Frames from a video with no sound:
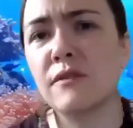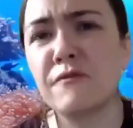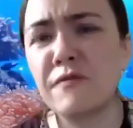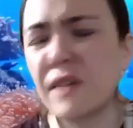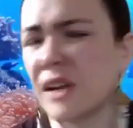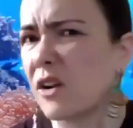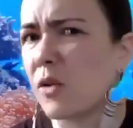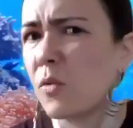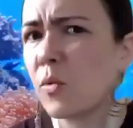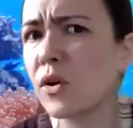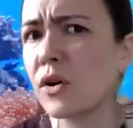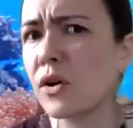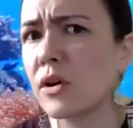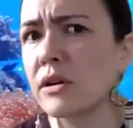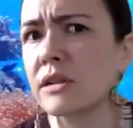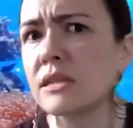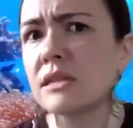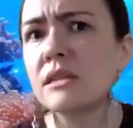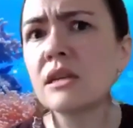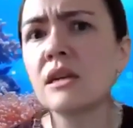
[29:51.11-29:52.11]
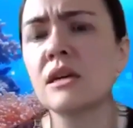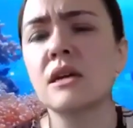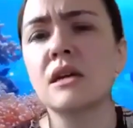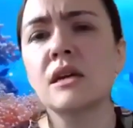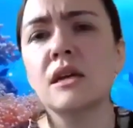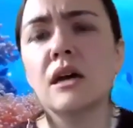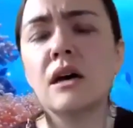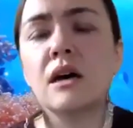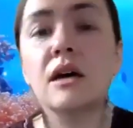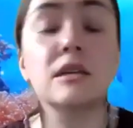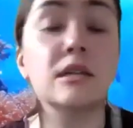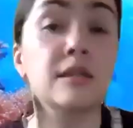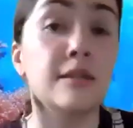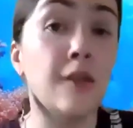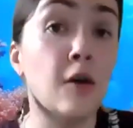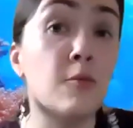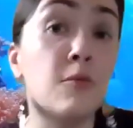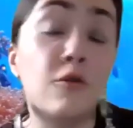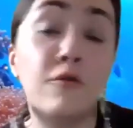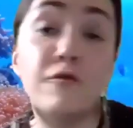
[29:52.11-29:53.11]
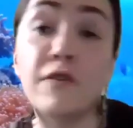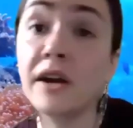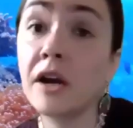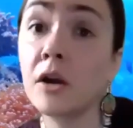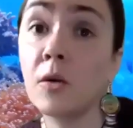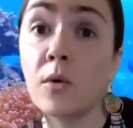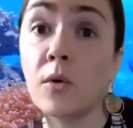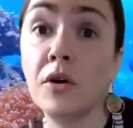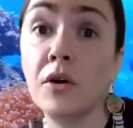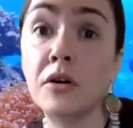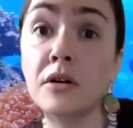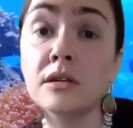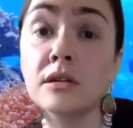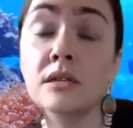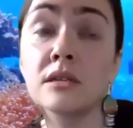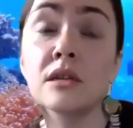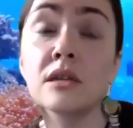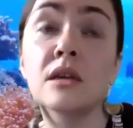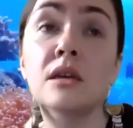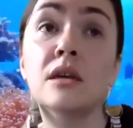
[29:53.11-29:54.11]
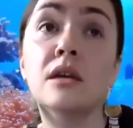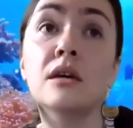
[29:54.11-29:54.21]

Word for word: fireworks uh, slow mo fireworks,